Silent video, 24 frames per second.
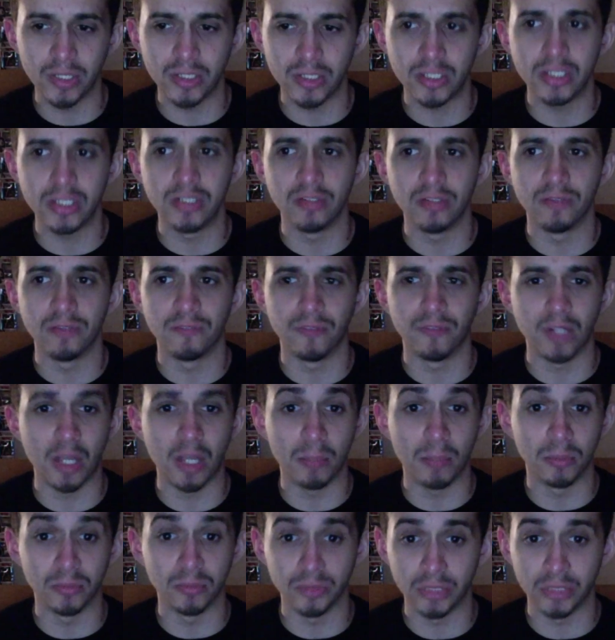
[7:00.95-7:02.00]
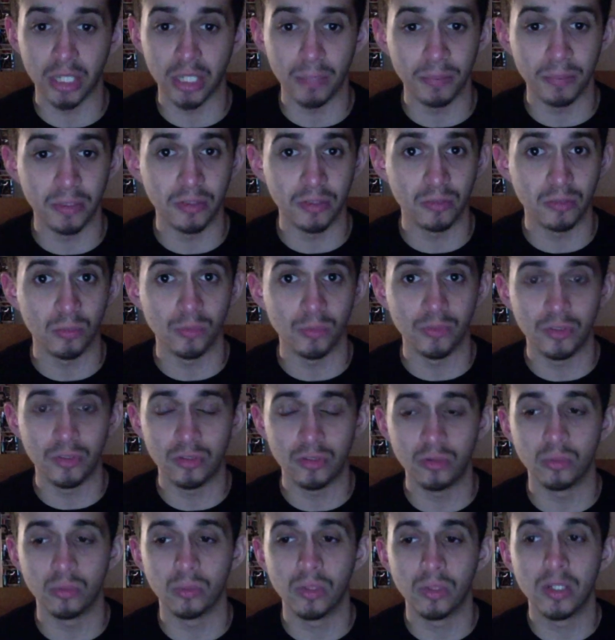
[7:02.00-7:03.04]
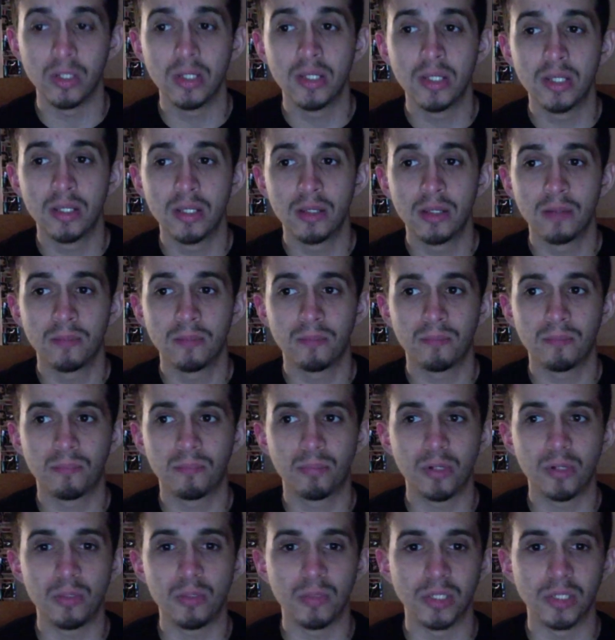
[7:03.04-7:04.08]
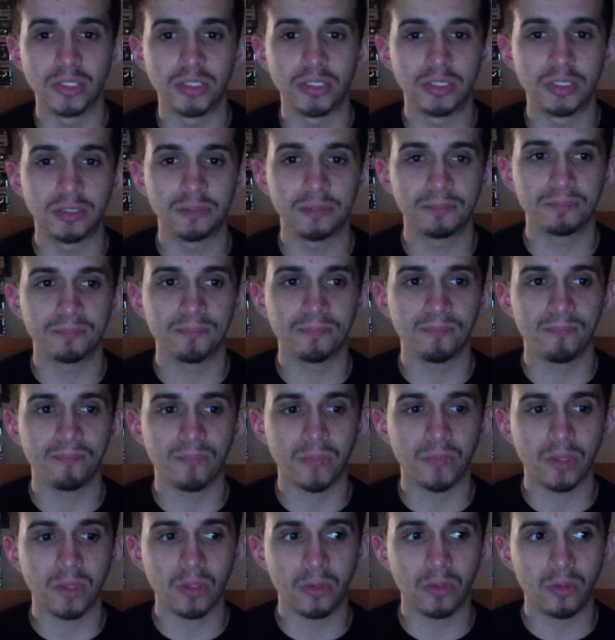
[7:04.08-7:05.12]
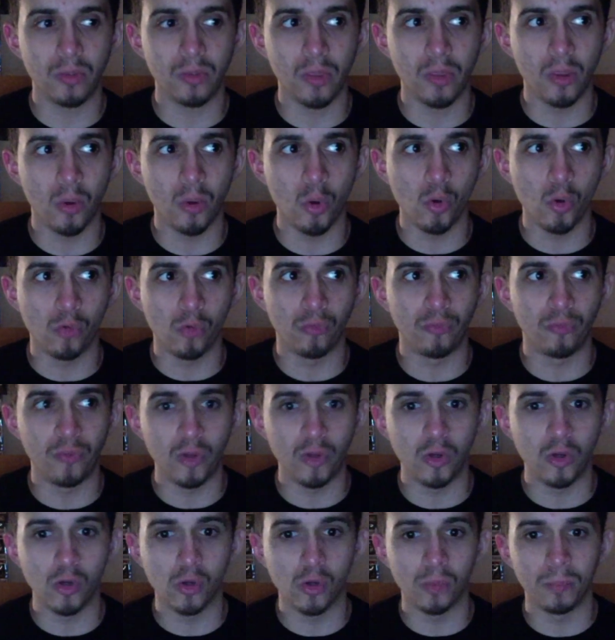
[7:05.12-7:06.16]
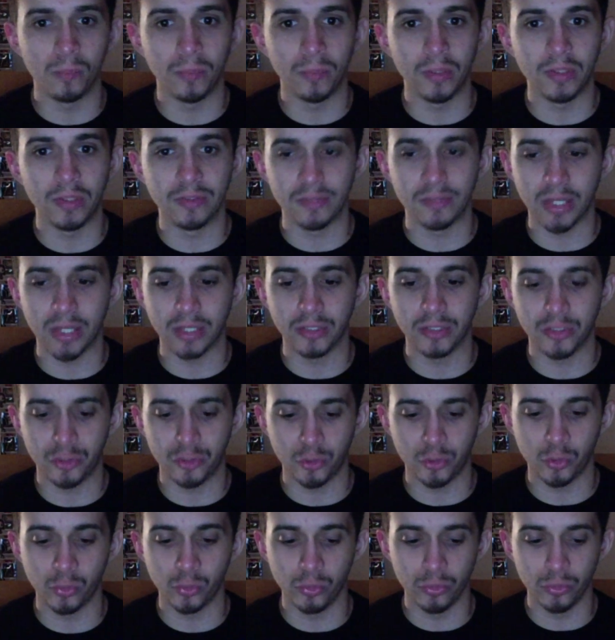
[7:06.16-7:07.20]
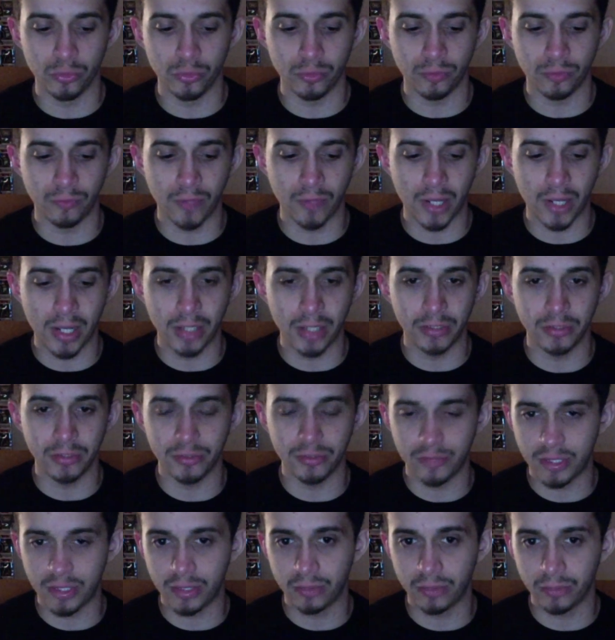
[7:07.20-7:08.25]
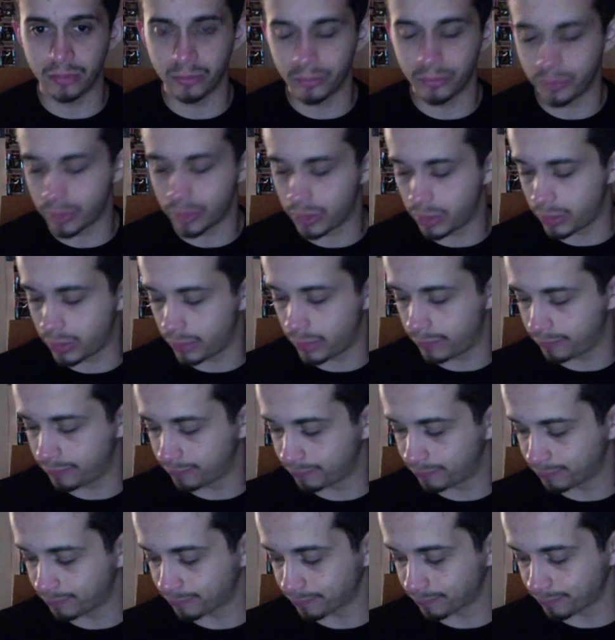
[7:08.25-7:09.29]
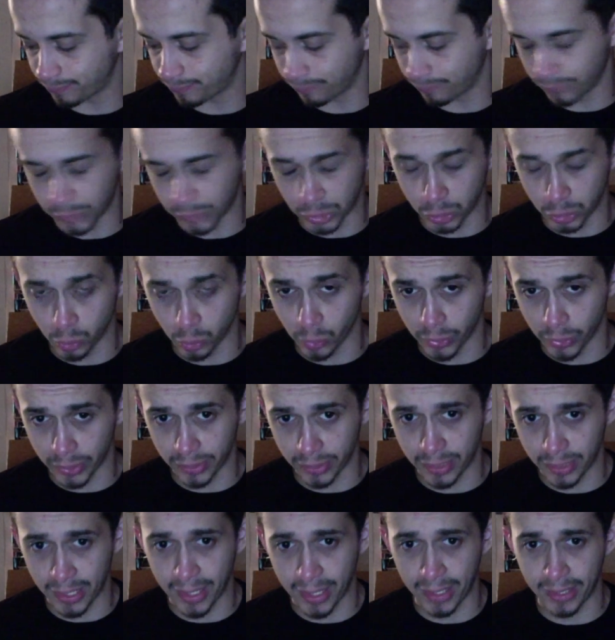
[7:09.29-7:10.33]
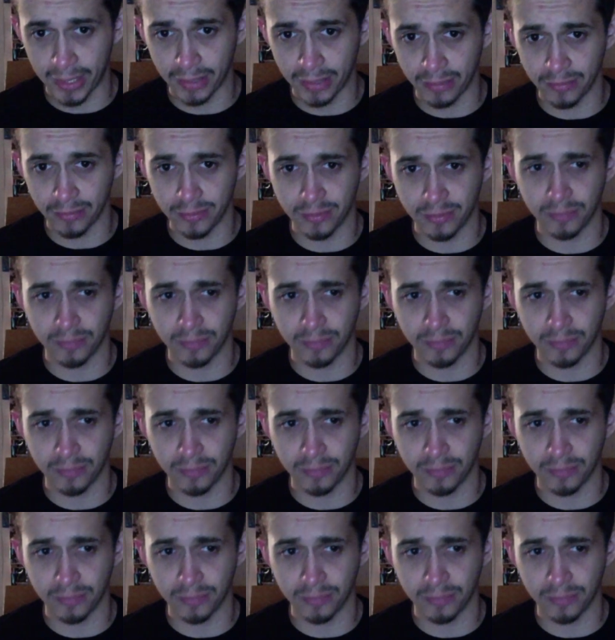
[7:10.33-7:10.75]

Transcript: did a phenomenal job in this movie too. Pretty much the whole film is on the shoulders of Anya Taylor-Joy and...